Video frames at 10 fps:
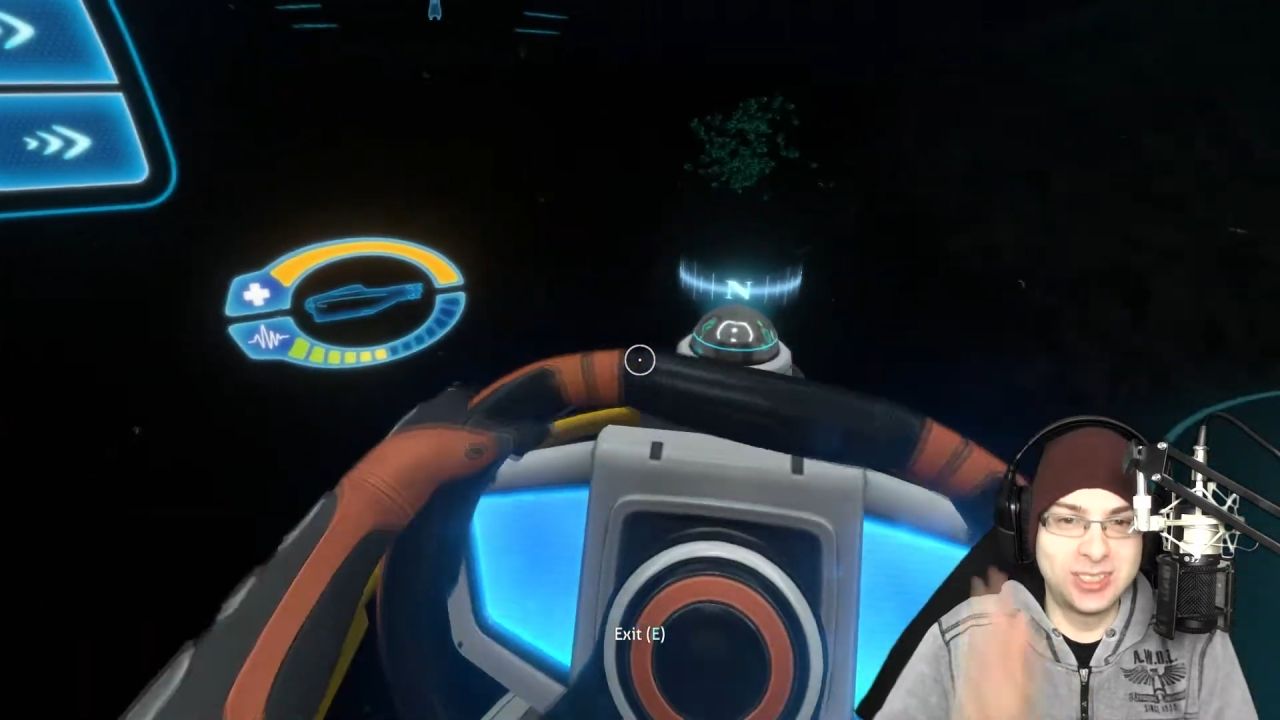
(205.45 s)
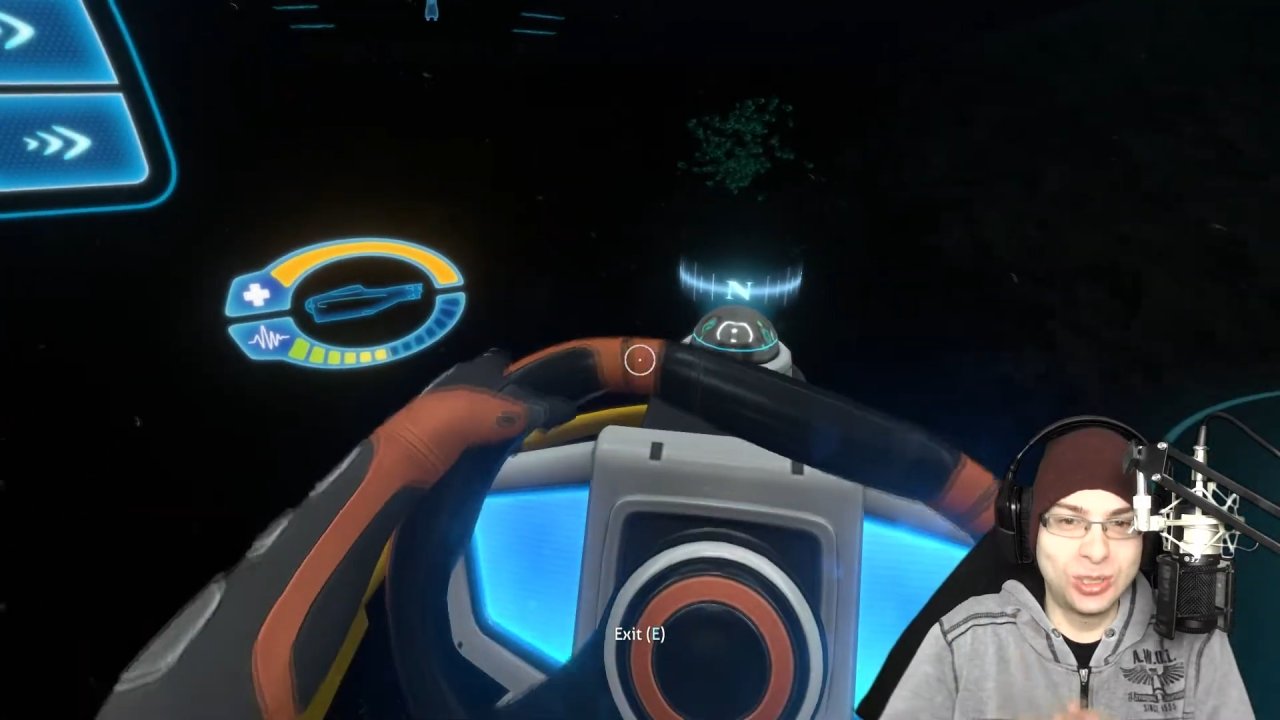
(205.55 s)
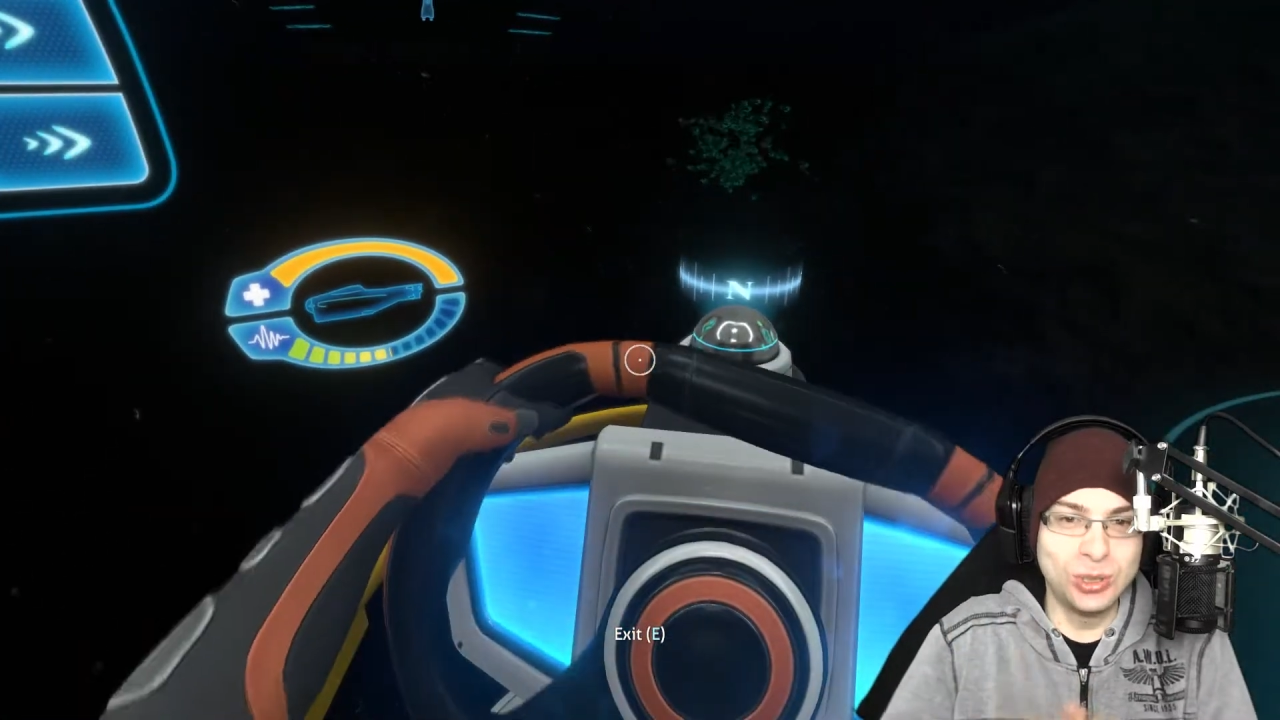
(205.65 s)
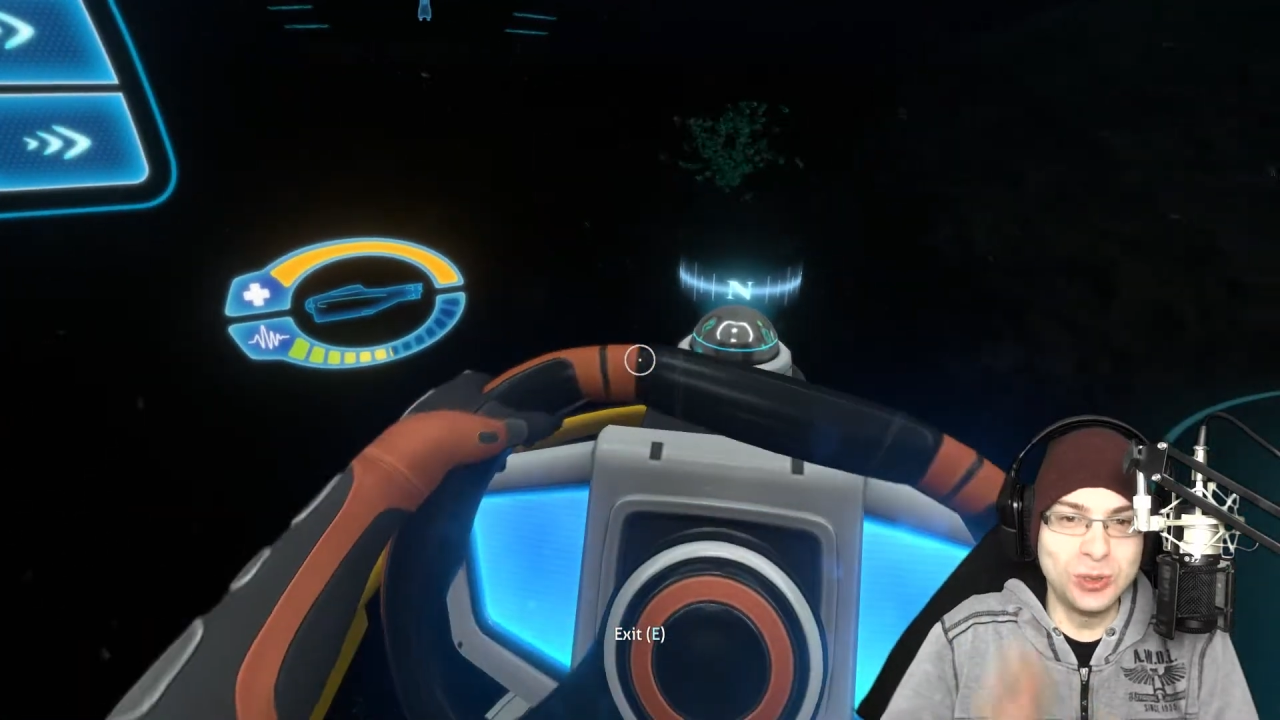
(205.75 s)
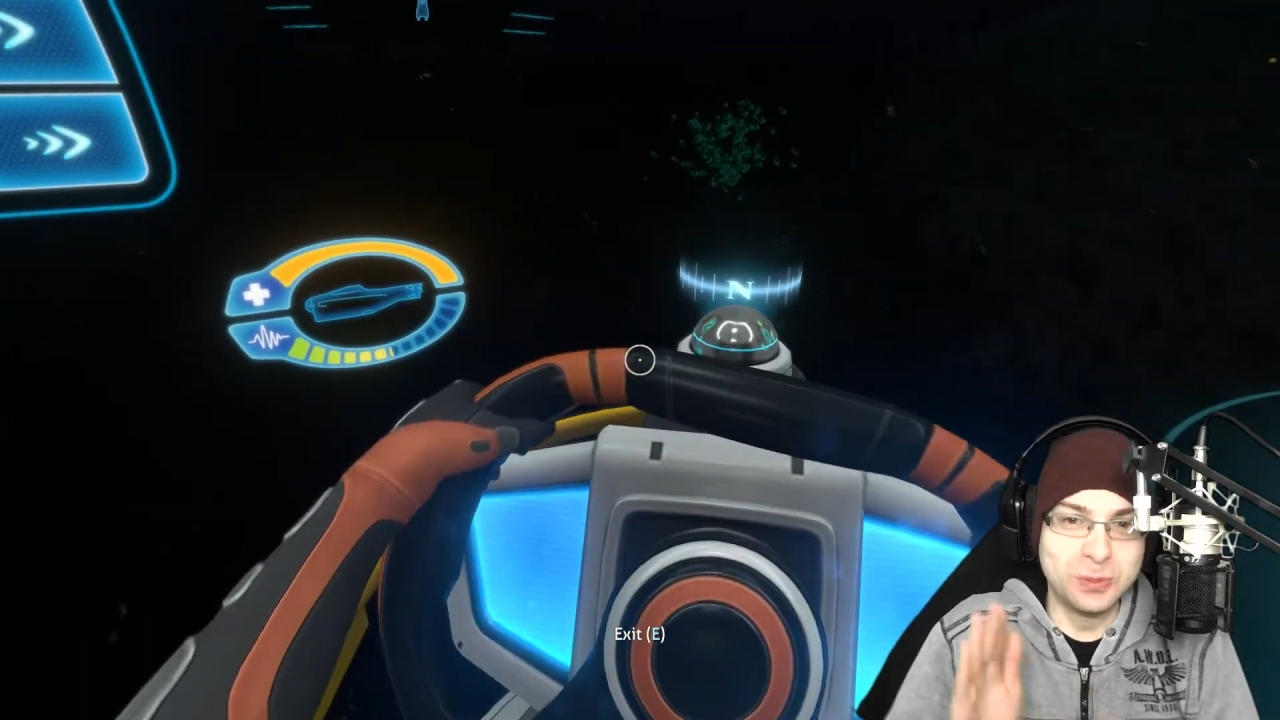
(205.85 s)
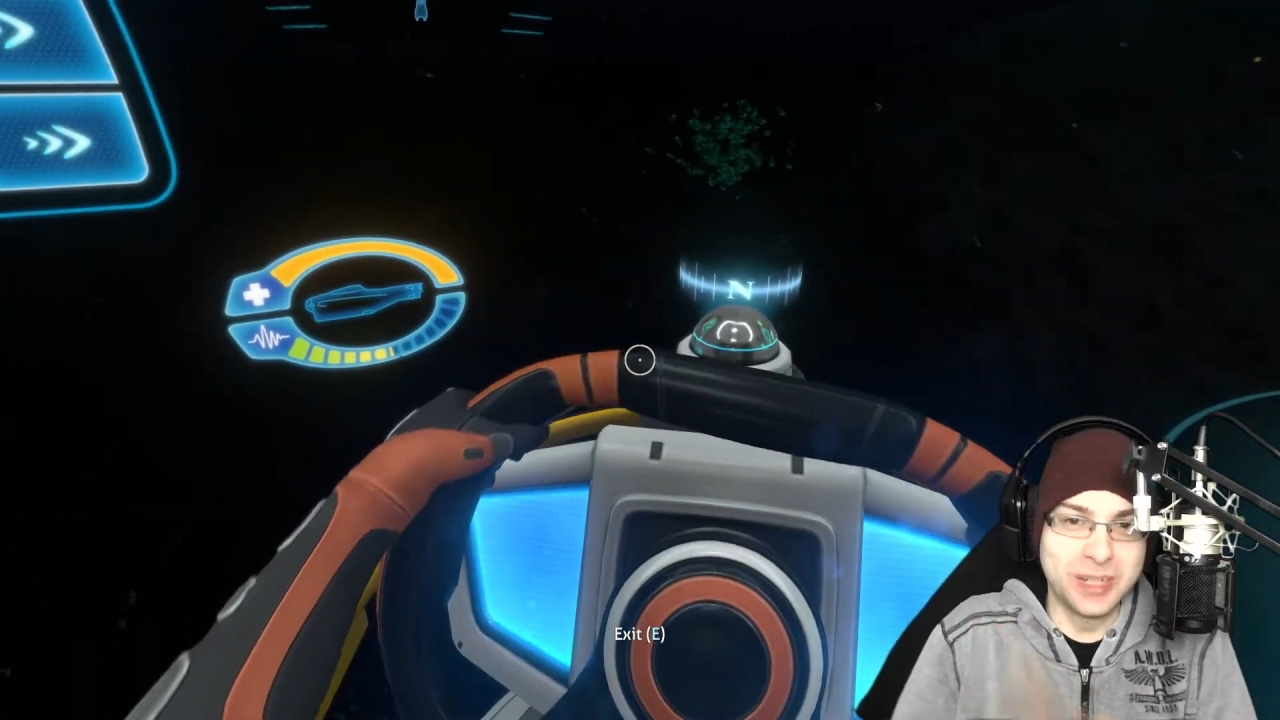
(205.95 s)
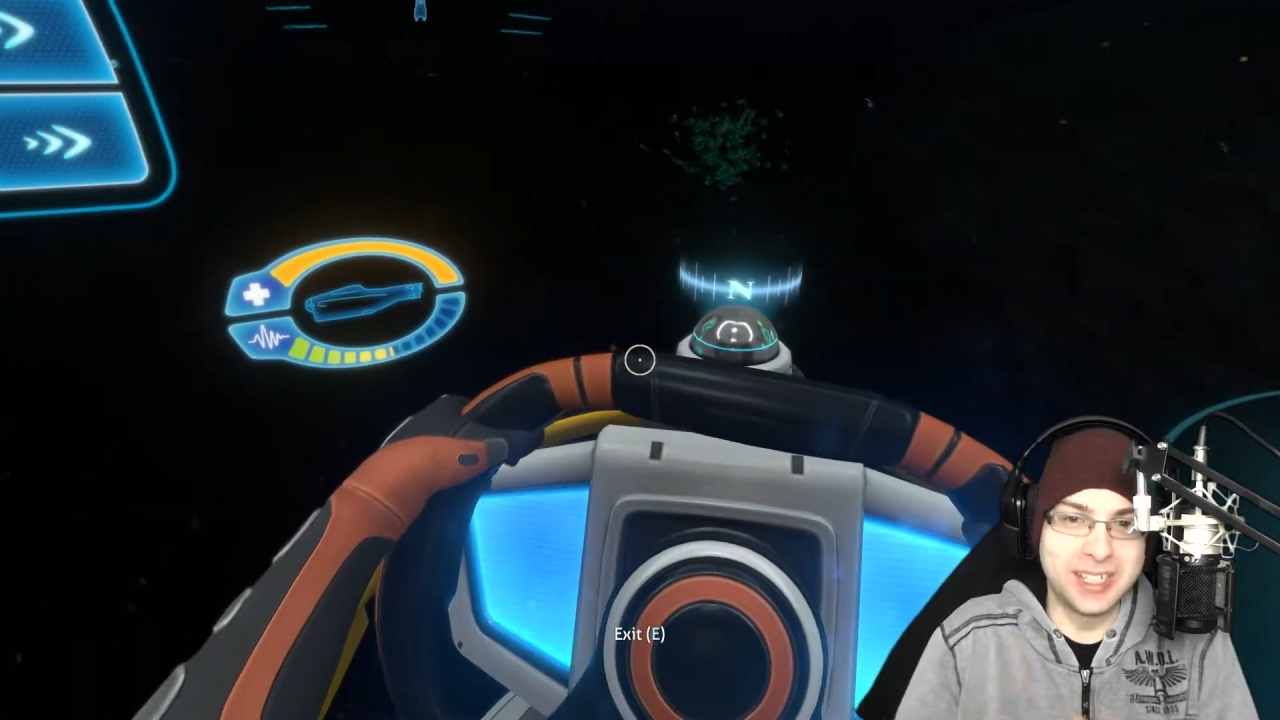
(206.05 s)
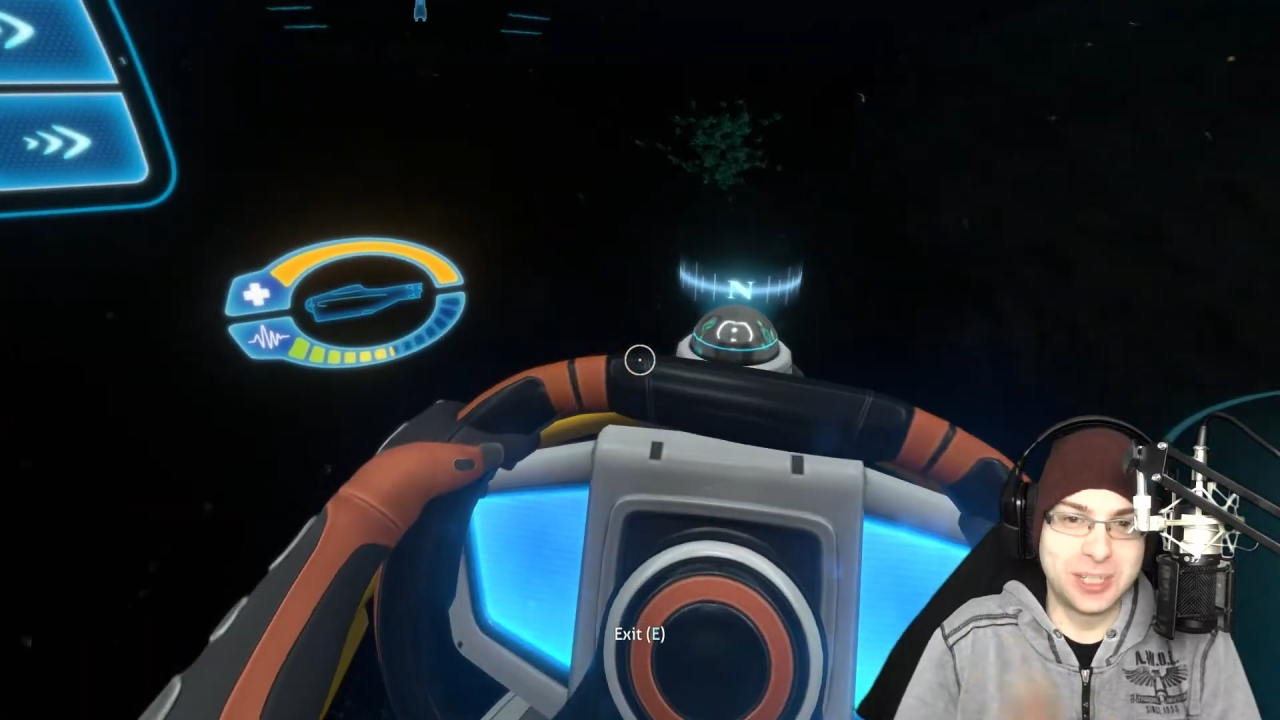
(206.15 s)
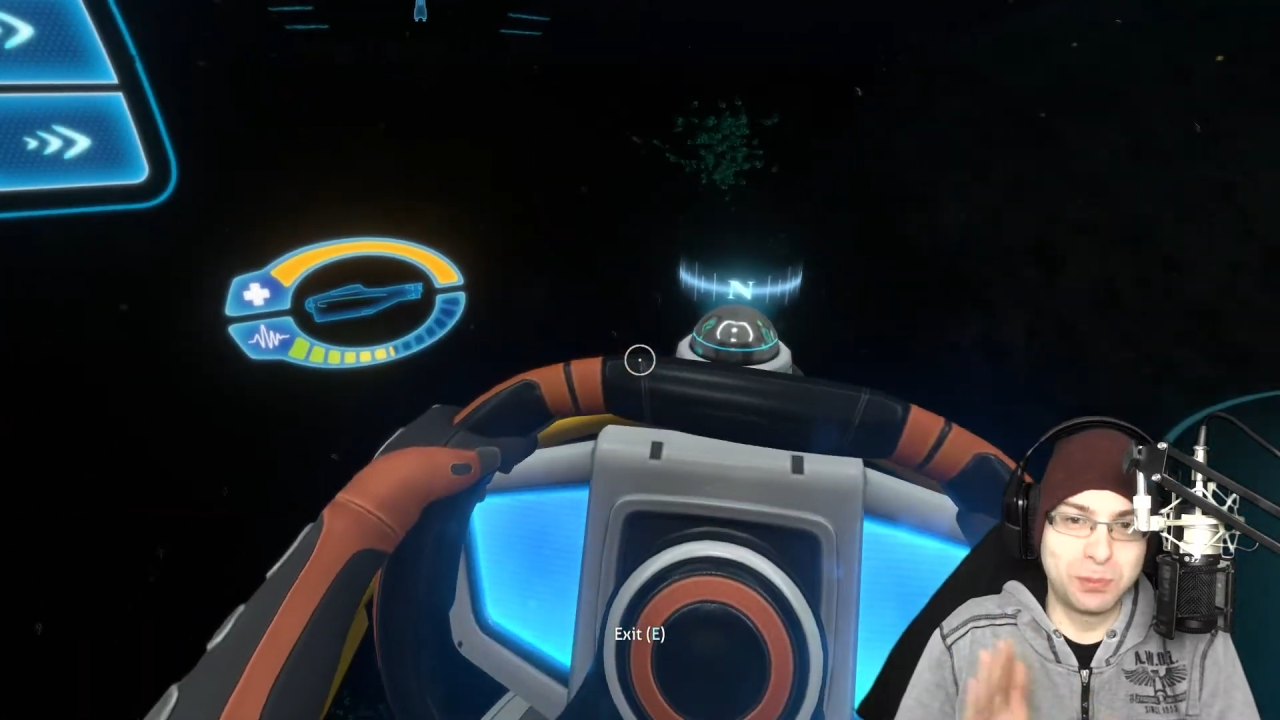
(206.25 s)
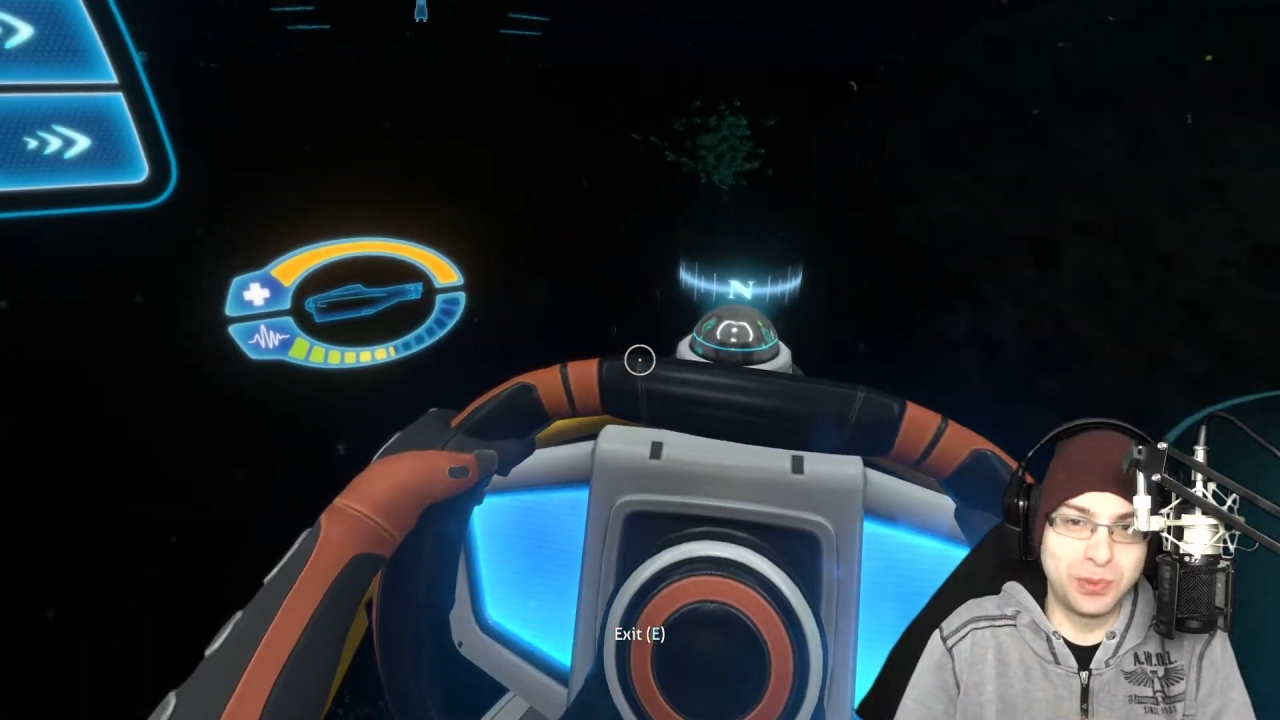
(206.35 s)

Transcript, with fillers: too much